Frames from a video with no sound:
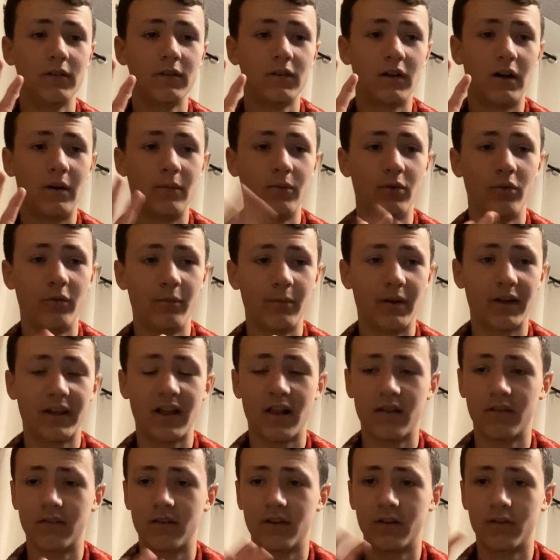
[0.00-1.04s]
I'm doing my
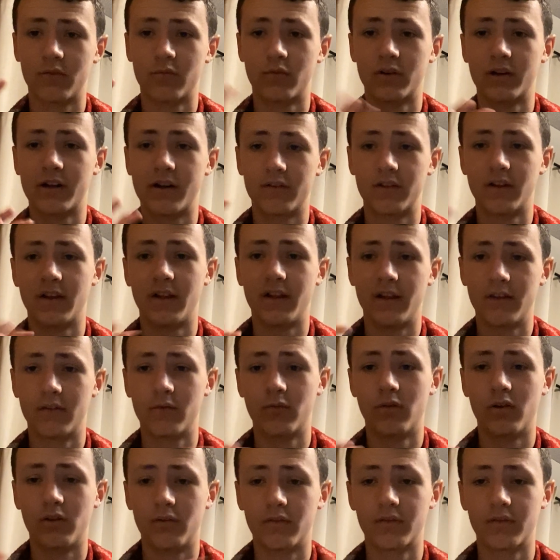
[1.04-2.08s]
calisthenics workout today as
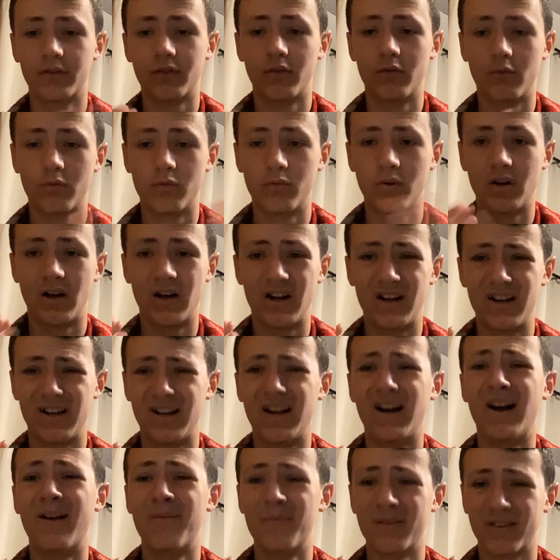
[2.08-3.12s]
well, so
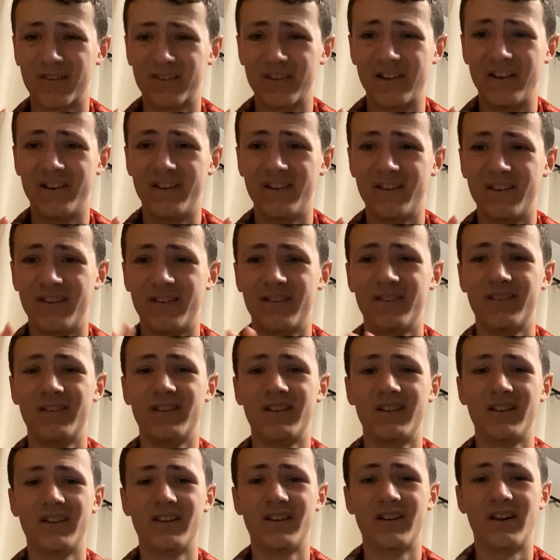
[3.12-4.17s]
I'm excited.
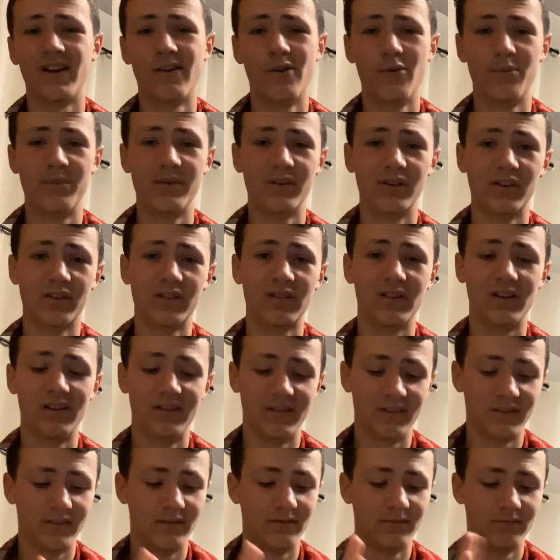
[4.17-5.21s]
I hope you're
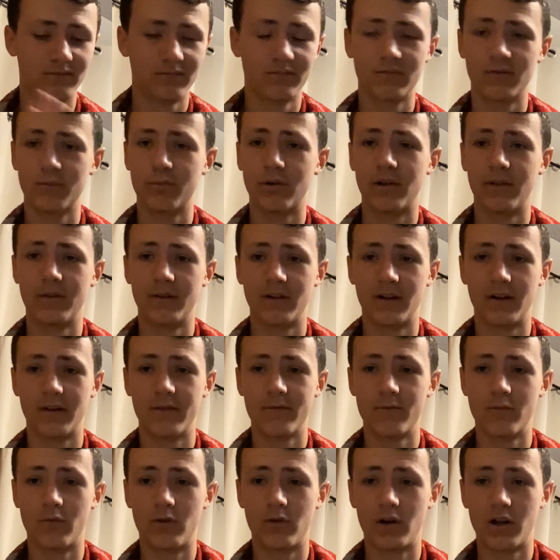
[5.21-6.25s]
excited. You're probably not
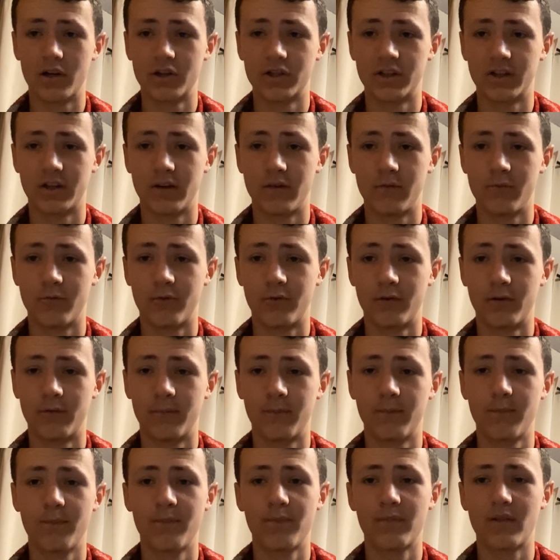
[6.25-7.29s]
even watching anymore.
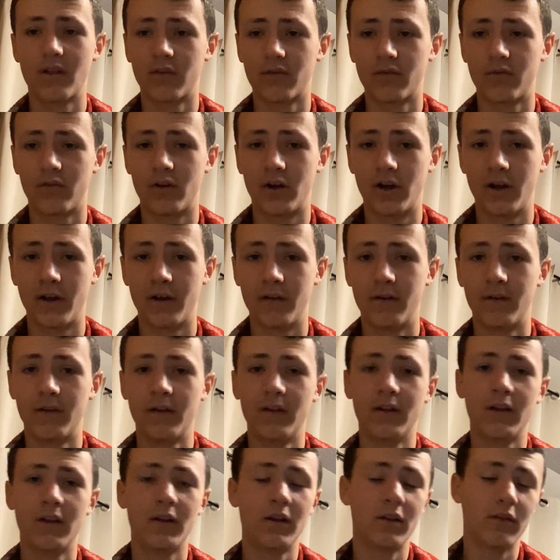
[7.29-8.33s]
That's fine.
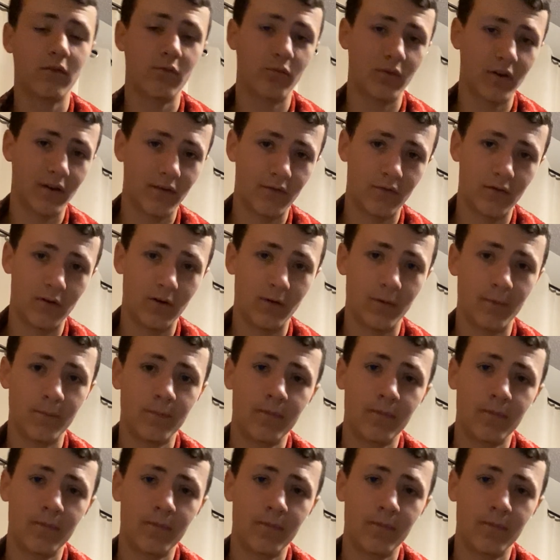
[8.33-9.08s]
It's whatever.